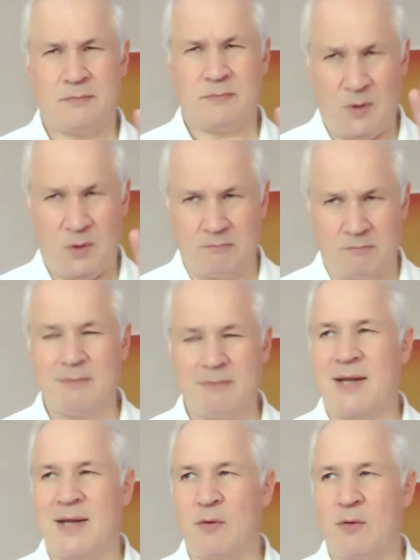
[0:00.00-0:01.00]
maybe
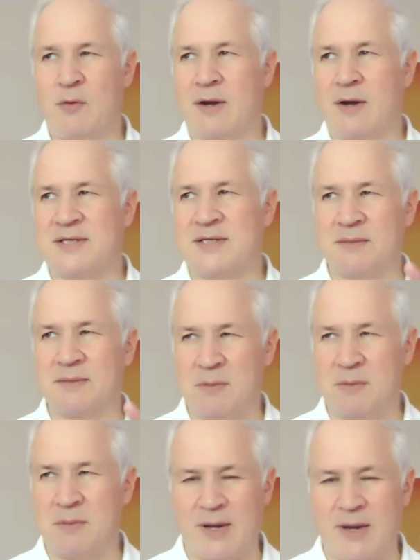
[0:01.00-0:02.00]
now there are systems in
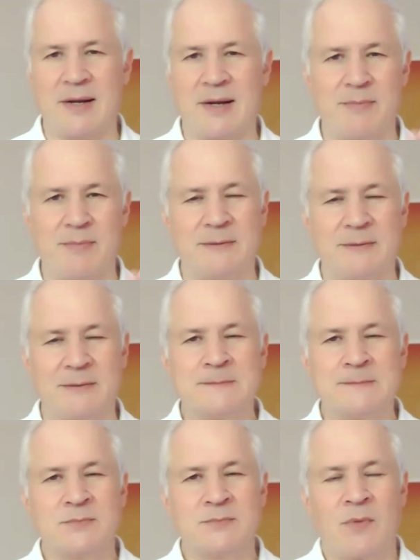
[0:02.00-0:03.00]
parallel, but
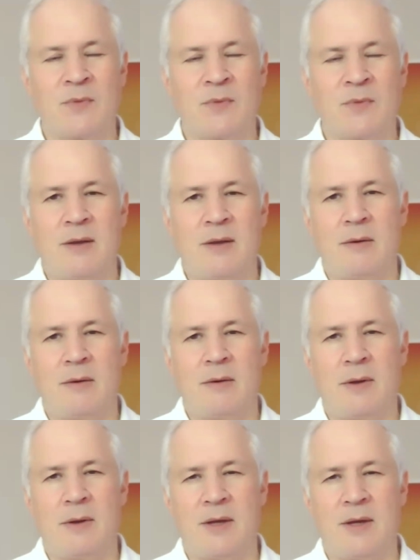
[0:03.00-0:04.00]

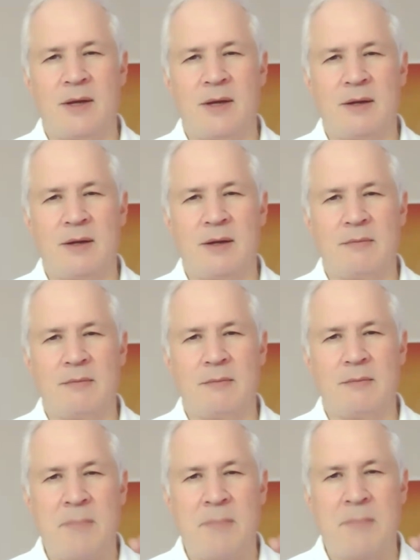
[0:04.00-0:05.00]
uh,
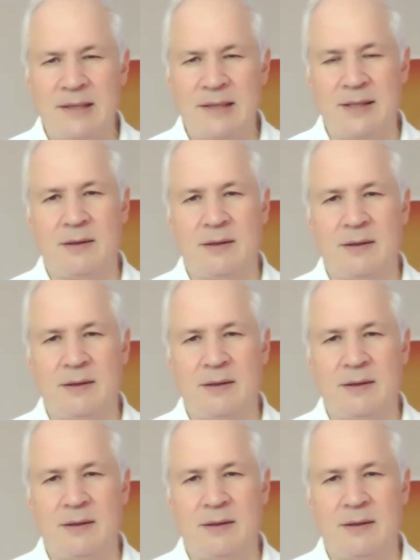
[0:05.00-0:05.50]
mainly